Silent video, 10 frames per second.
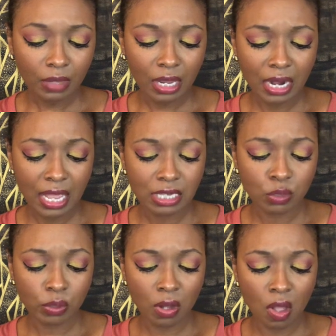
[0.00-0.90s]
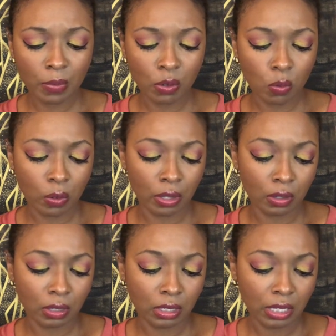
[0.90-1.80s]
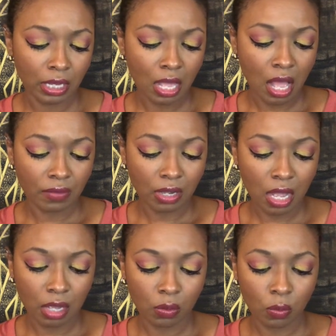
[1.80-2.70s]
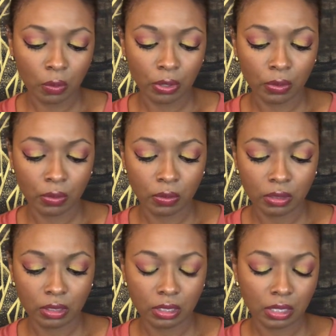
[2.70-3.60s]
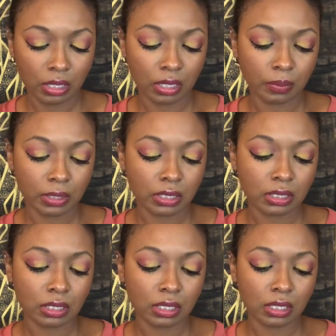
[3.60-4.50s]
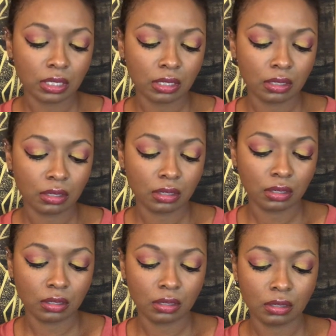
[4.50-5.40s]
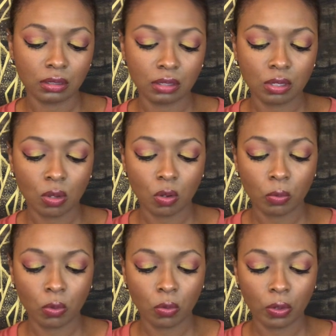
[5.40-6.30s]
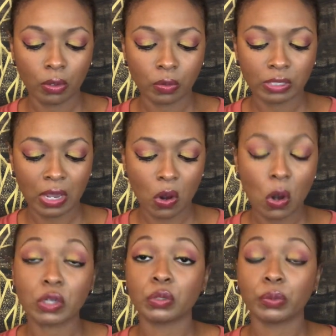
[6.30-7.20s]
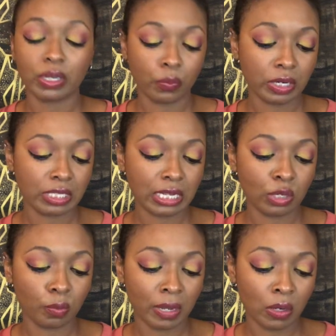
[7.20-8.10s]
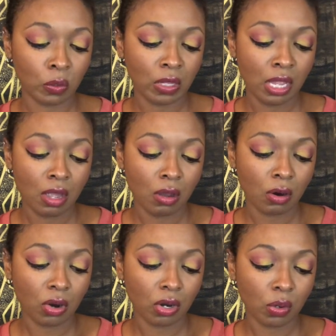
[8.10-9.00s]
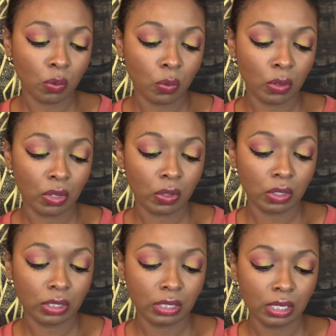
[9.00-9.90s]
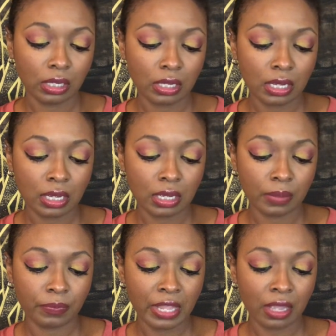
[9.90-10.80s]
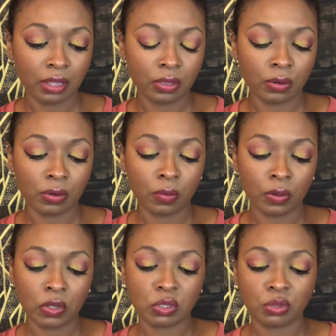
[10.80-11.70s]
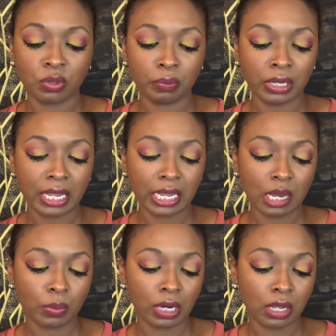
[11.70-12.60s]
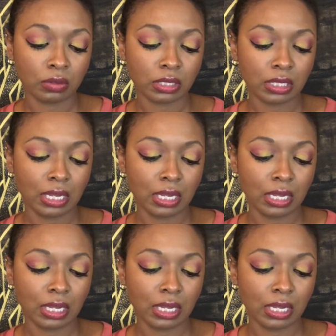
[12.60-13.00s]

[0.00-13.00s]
it has sweet almond oil, avocado oil, let's see, jojoba oil. It's kind of hard to read with its clear bottle. Argan oil, that other oil that starts with a B I can't pronounce,